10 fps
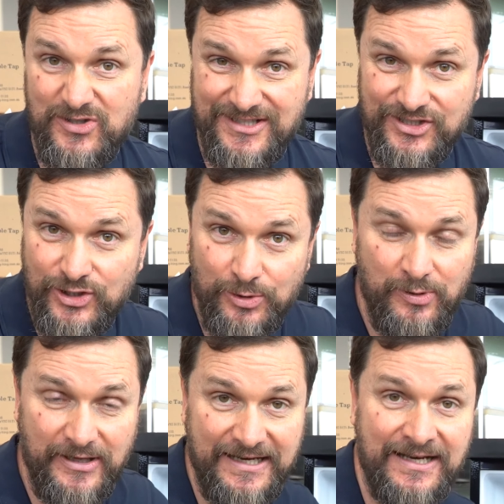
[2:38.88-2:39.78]
as the chill
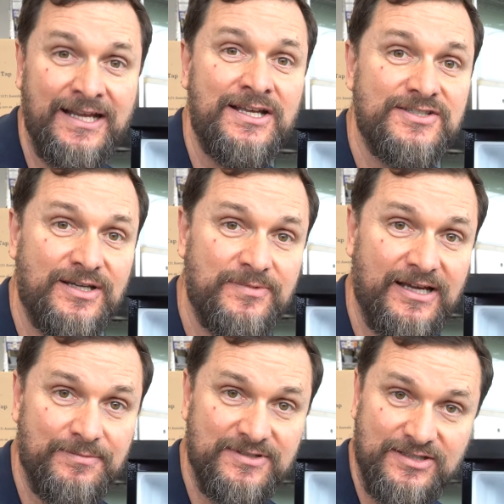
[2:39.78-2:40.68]
plate.
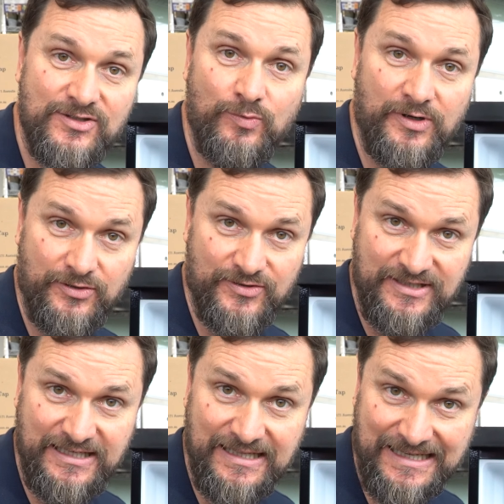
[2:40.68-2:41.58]
Sometimes this is what you'll
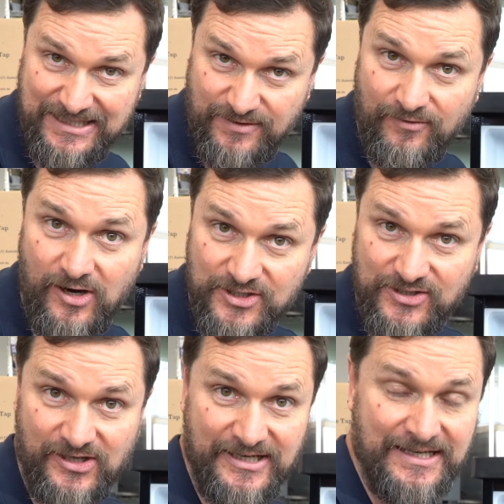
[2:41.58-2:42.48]
see that gets
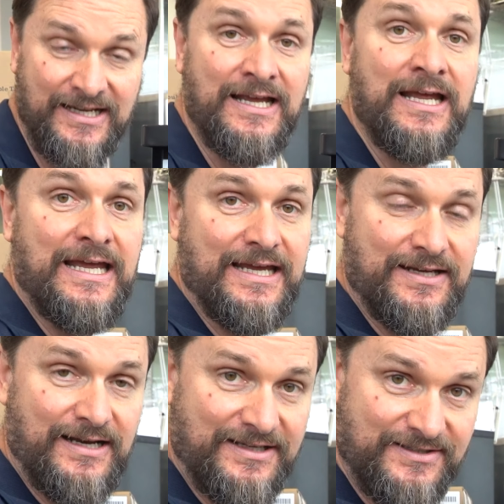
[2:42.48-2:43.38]
frost on it. It
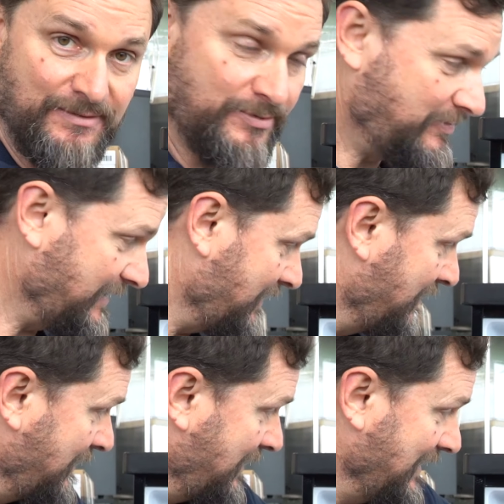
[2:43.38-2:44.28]
can ice up a bit.
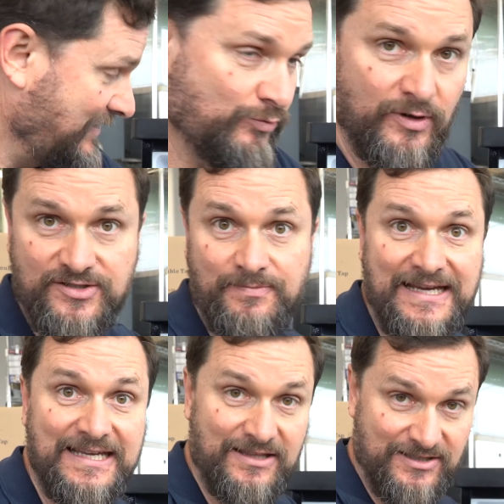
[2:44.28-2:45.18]
It's what's
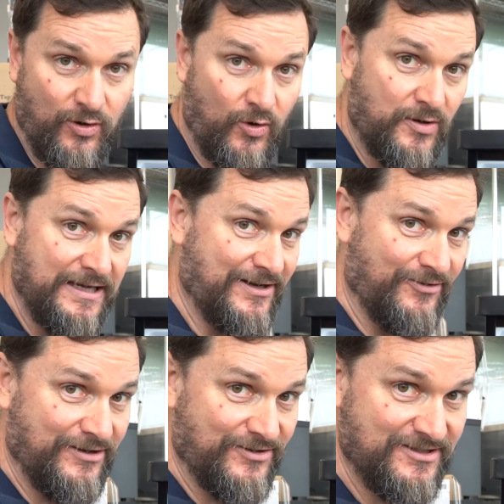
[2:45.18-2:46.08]
making this whole
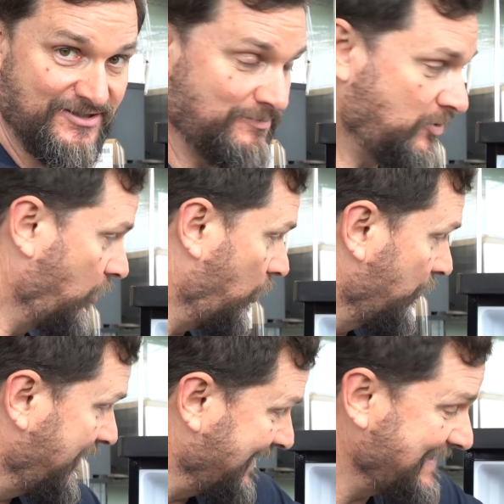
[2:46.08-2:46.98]
kegerator system
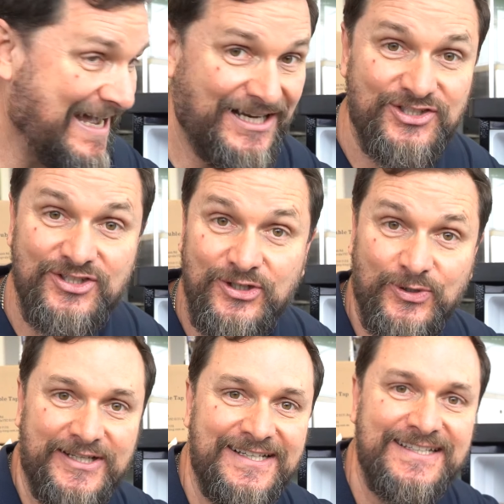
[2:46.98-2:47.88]
cold, and attached
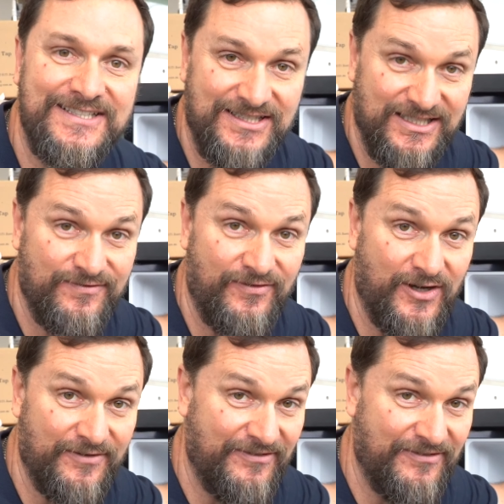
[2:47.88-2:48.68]
to it is this font